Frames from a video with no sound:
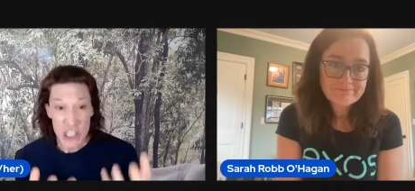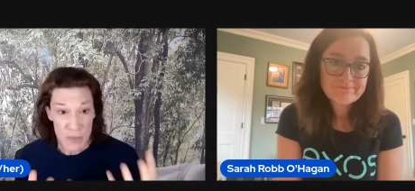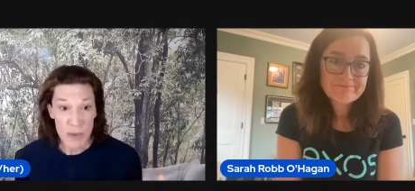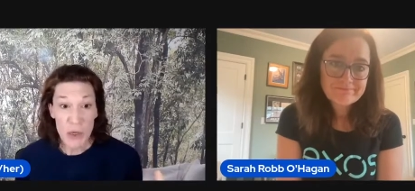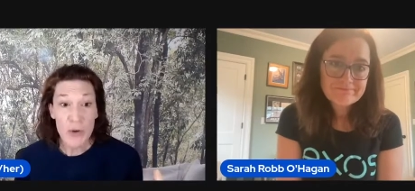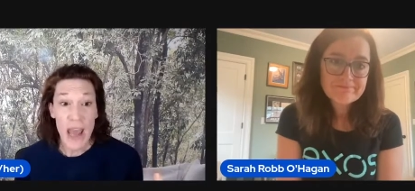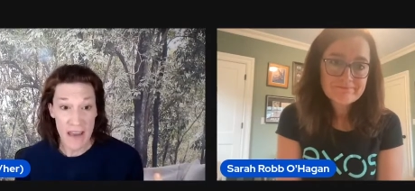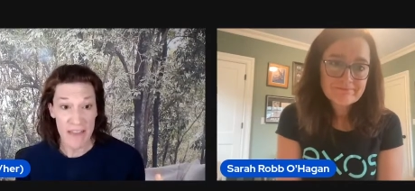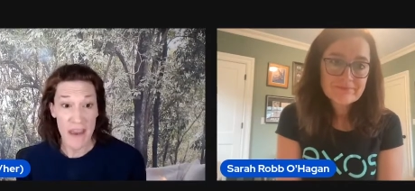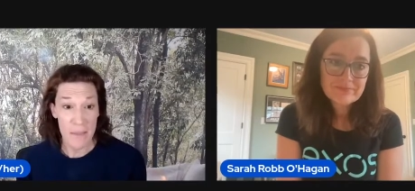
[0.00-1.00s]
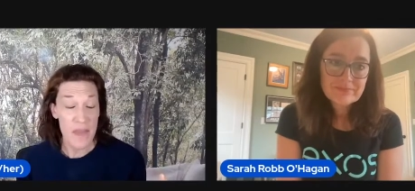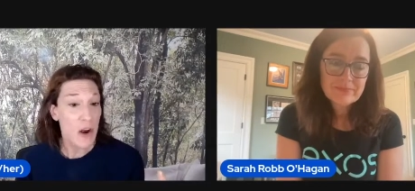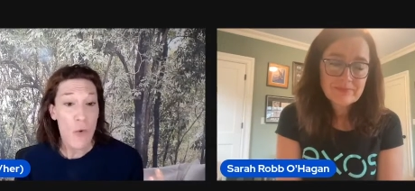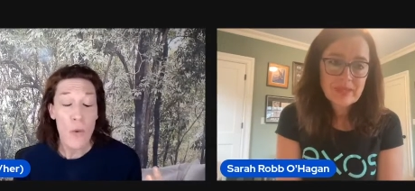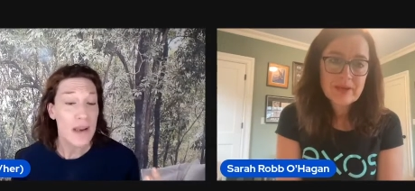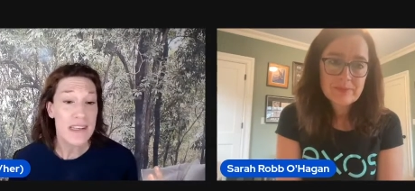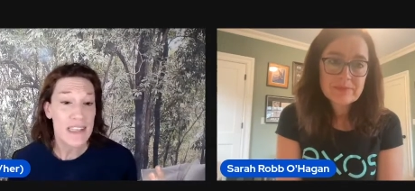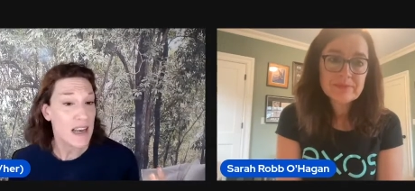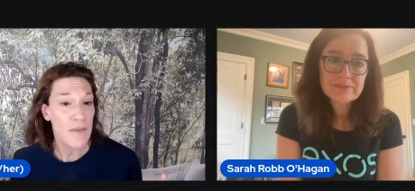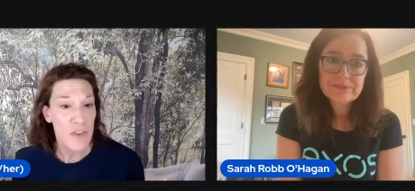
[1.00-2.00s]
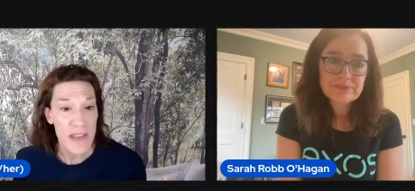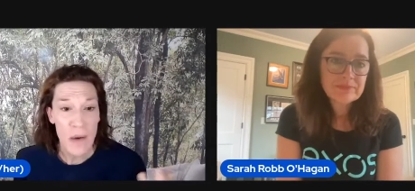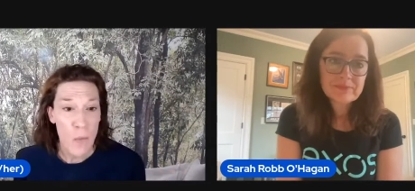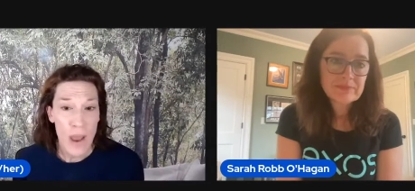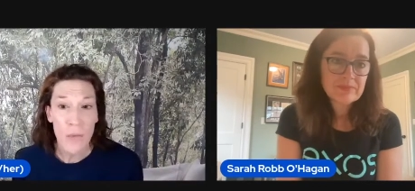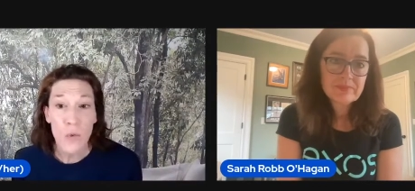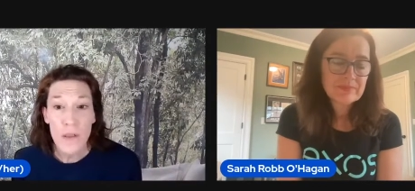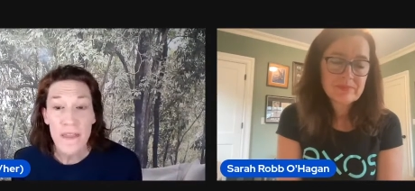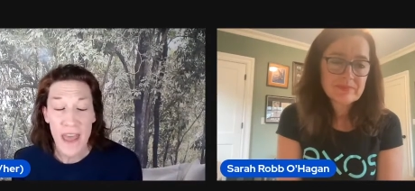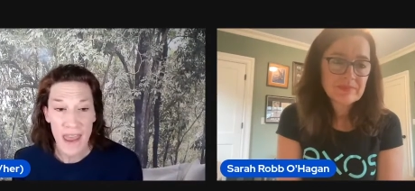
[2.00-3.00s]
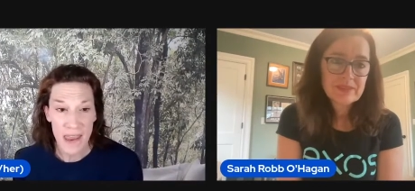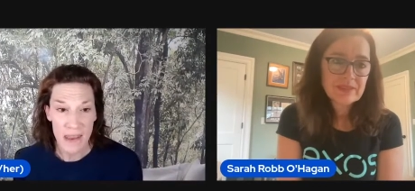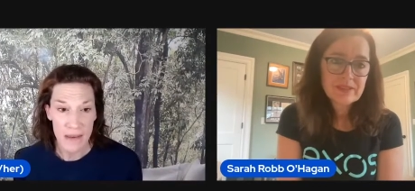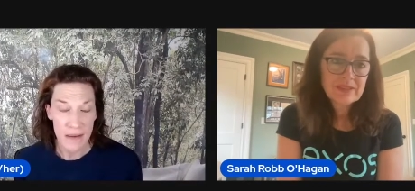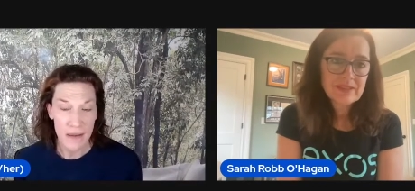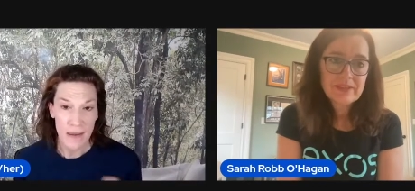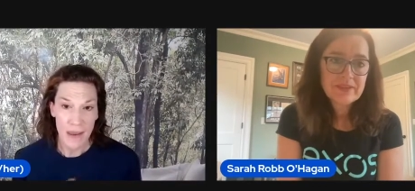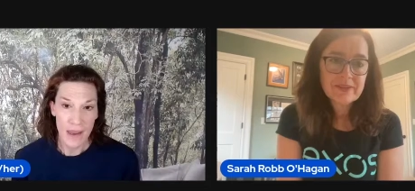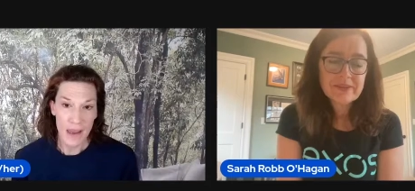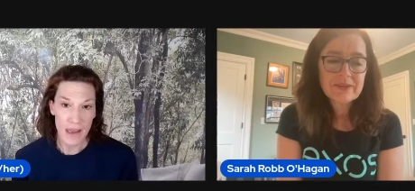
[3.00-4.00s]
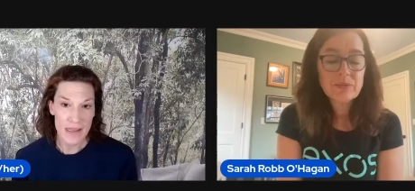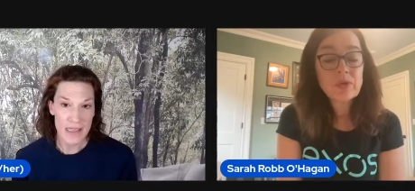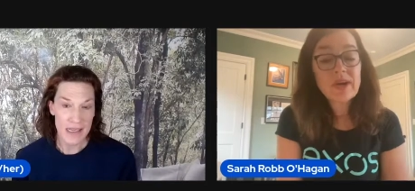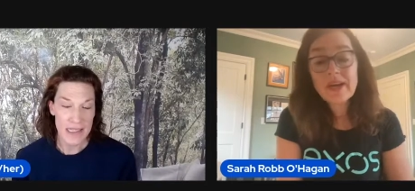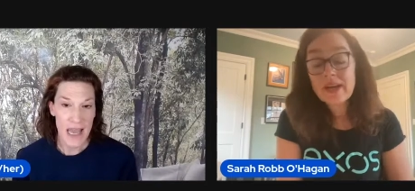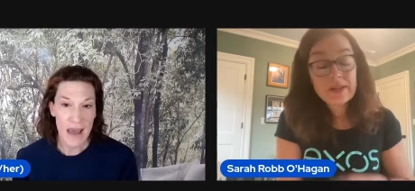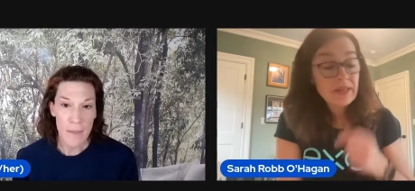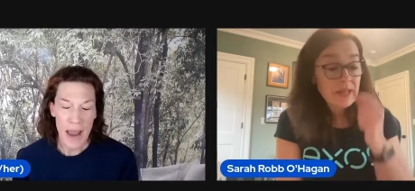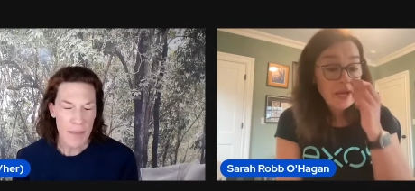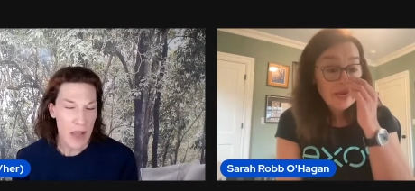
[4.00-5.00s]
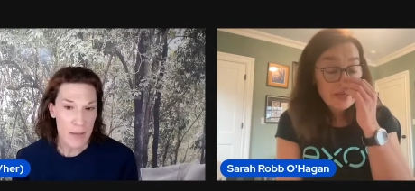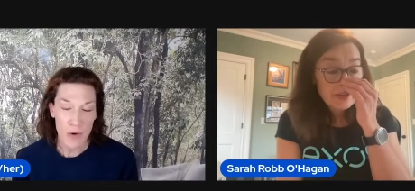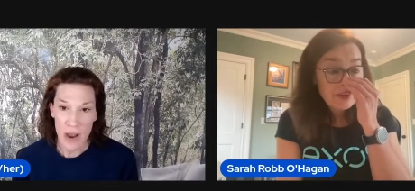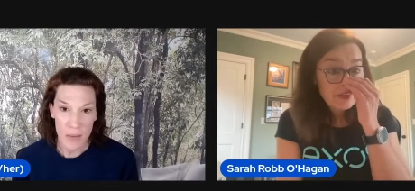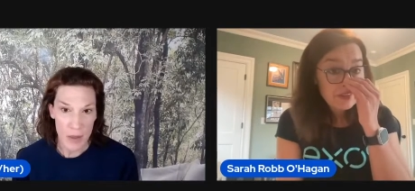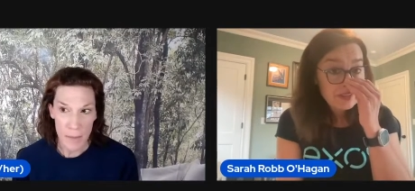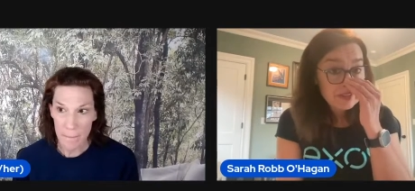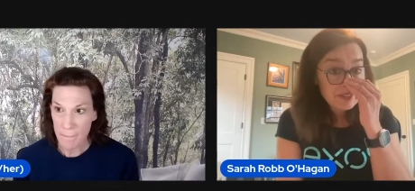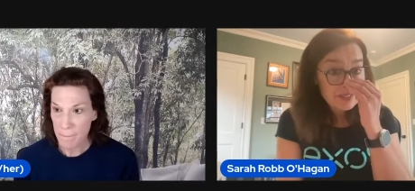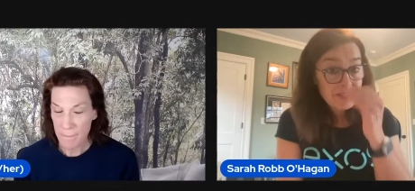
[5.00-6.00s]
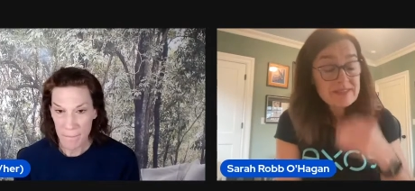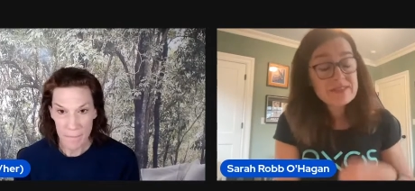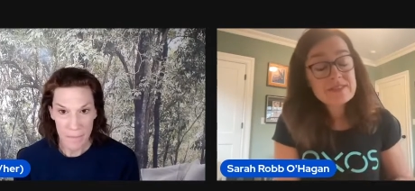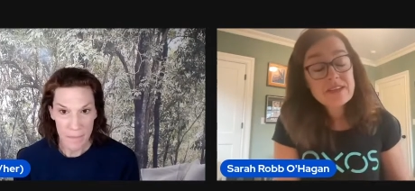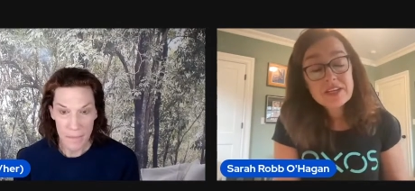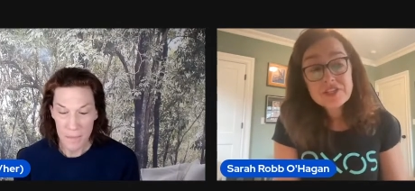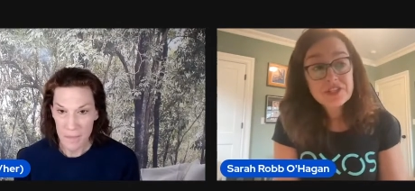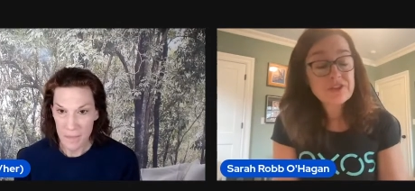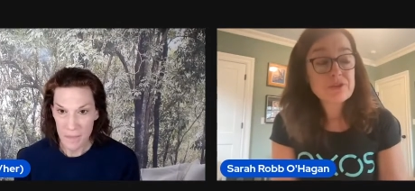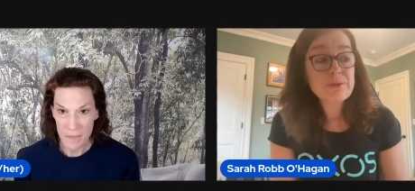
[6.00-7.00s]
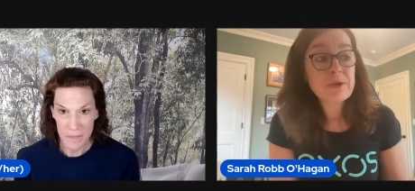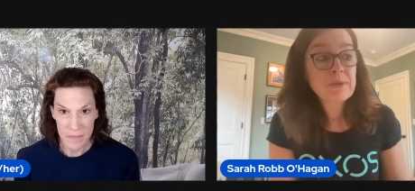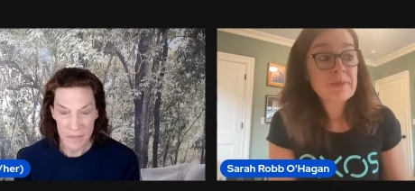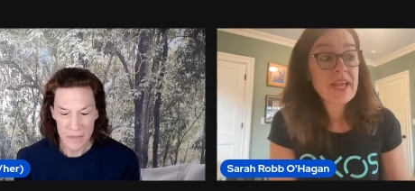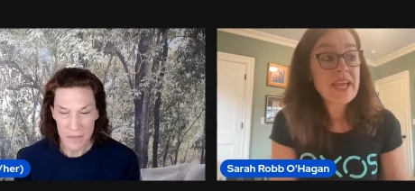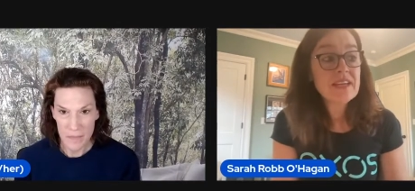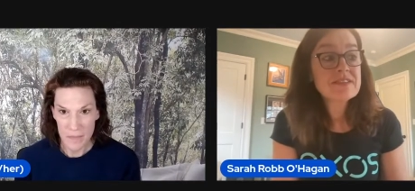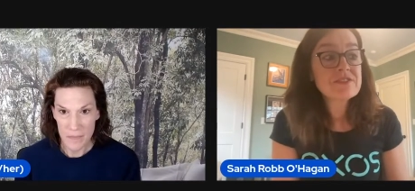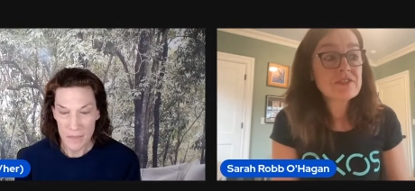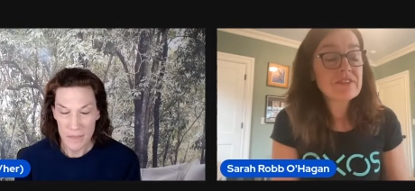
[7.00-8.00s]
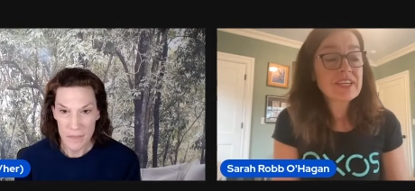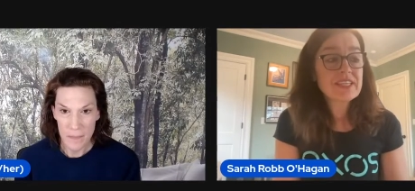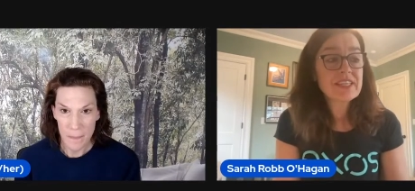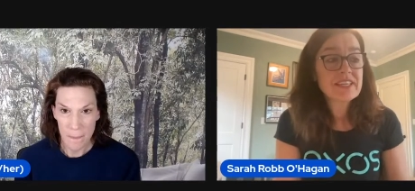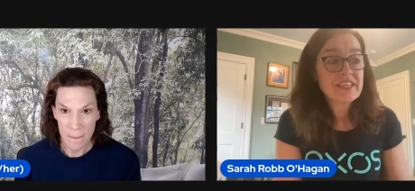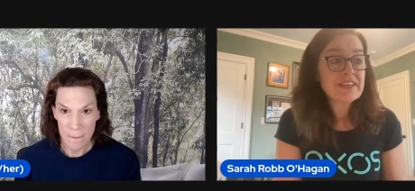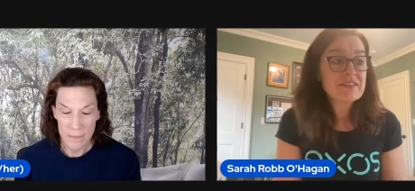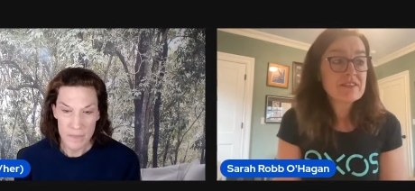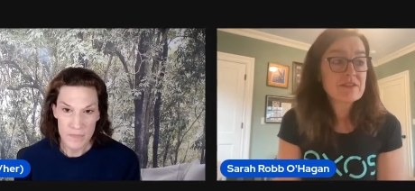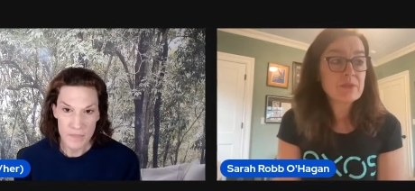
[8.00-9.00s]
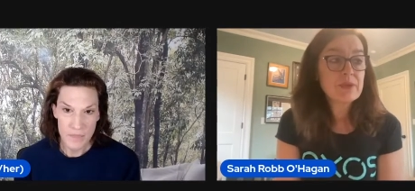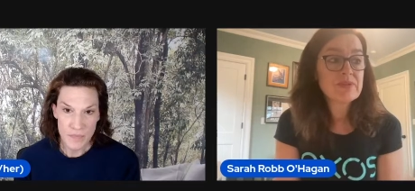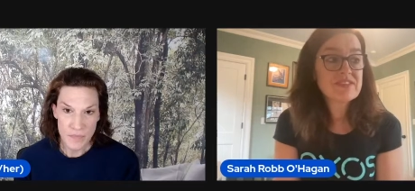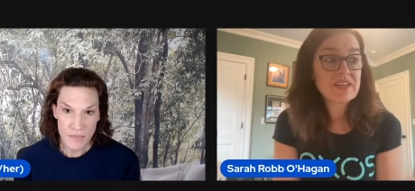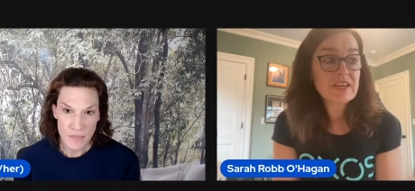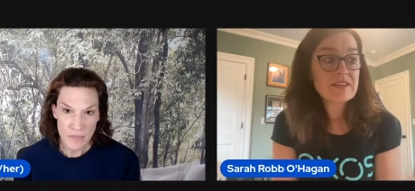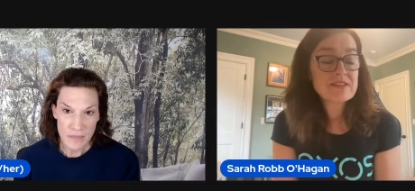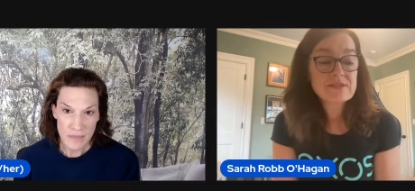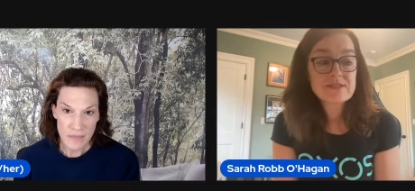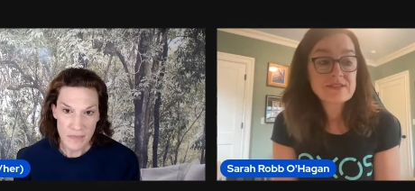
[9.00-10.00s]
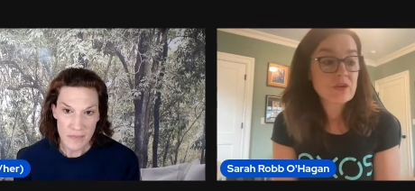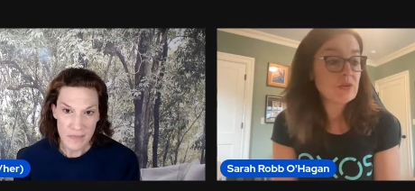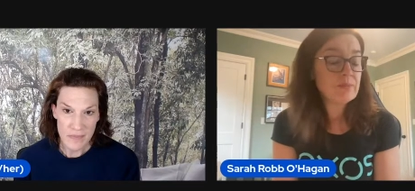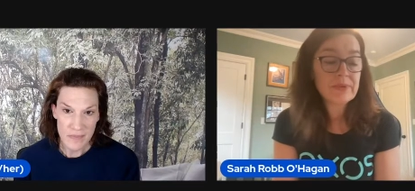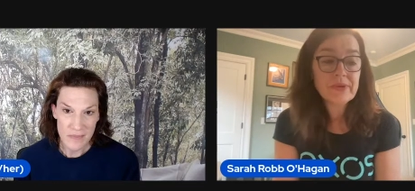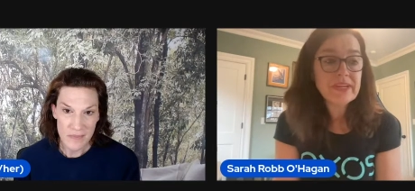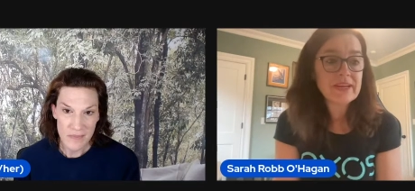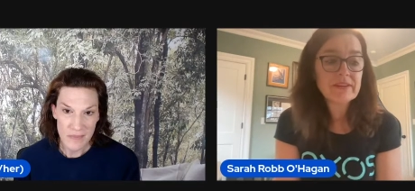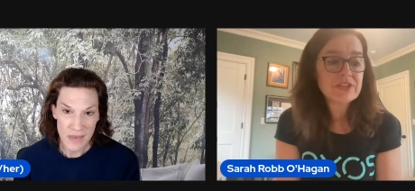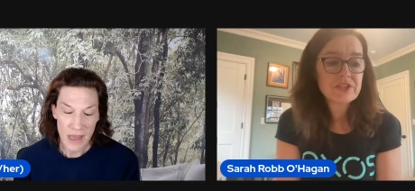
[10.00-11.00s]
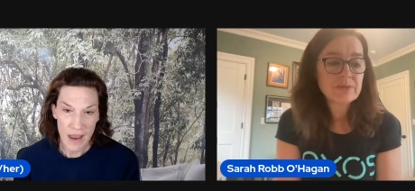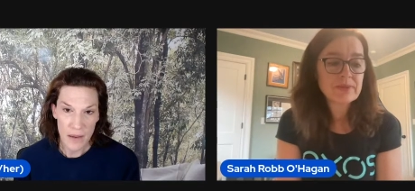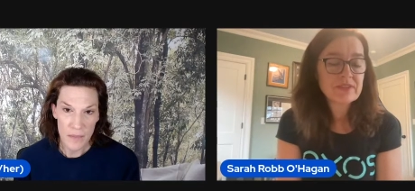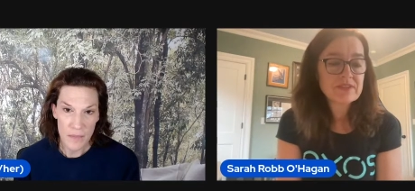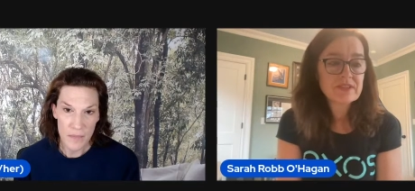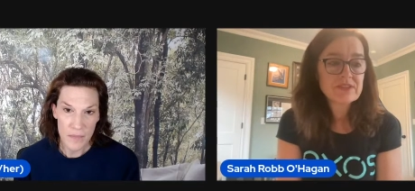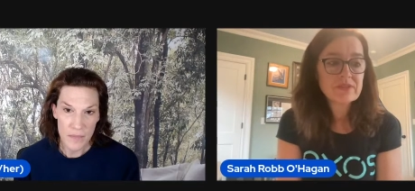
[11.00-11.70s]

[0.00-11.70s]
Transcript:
Speaker 1: spewed at them. They don't want to sign up for that. Why would they? I know. It's Why? pipeline problem.
Speaker 2: It's such a huge problem. And it's directly connected to where we started this, this whole burnout issue, yeah. because I do